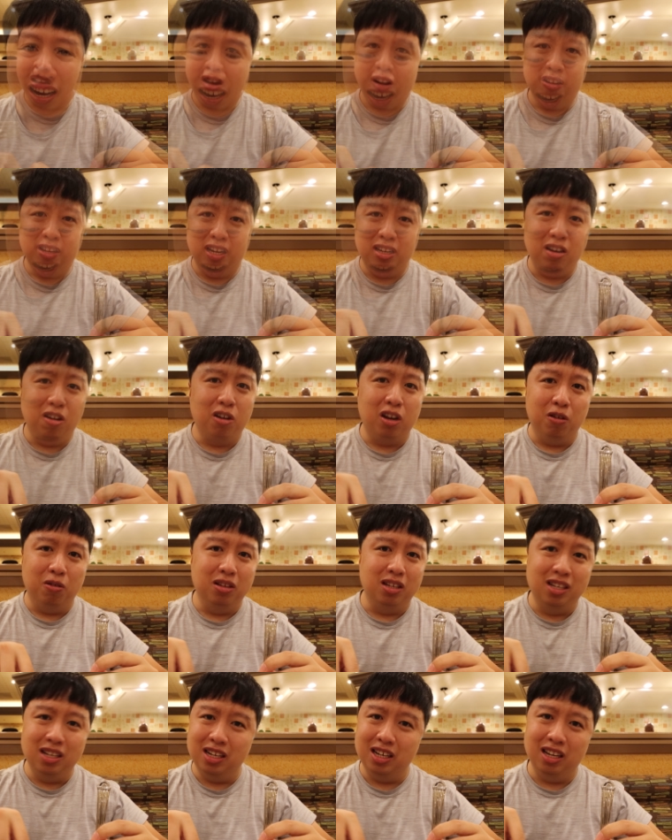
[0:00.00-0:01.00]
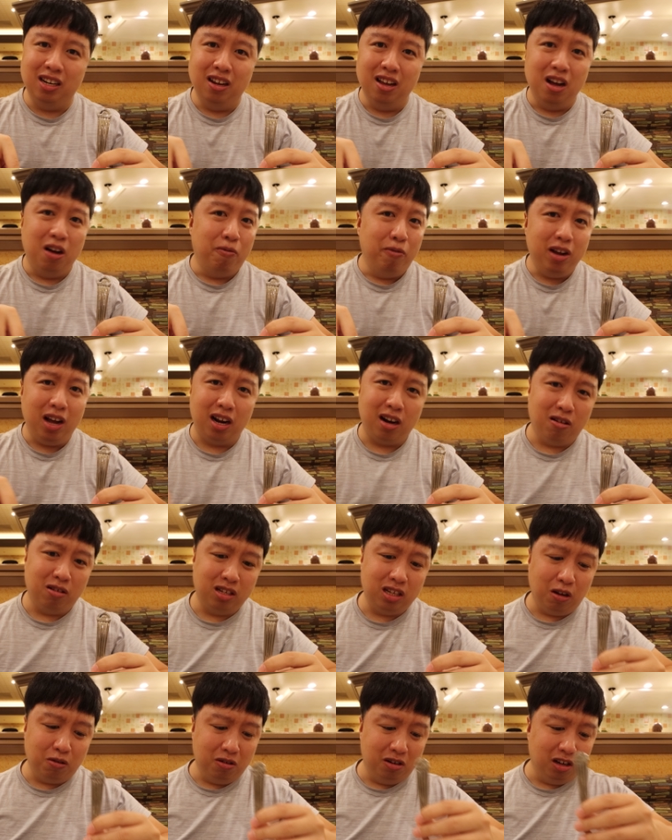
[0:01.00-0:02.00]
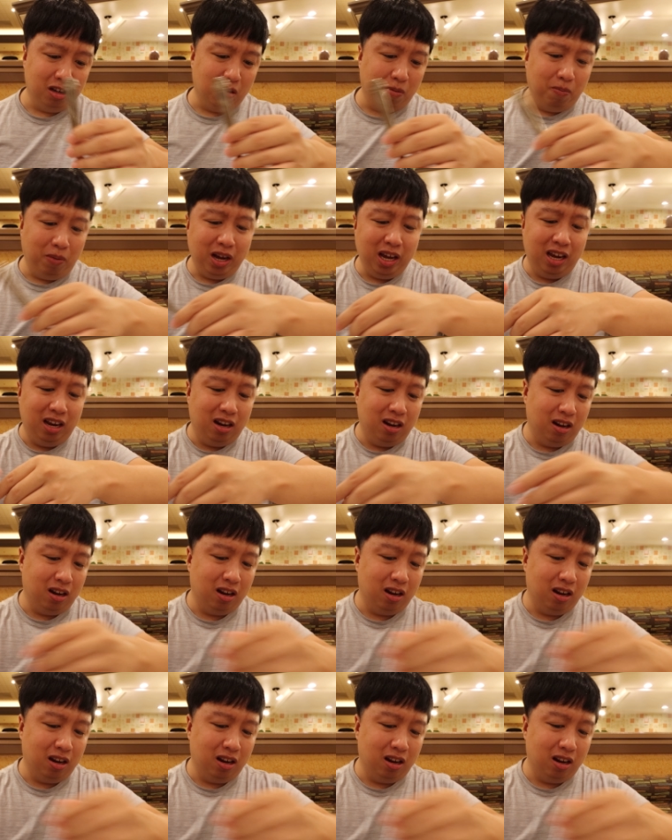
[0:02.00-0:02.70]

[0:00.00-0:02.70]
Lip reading: Oh, that turkey was good. We gotta give ourselves another bite.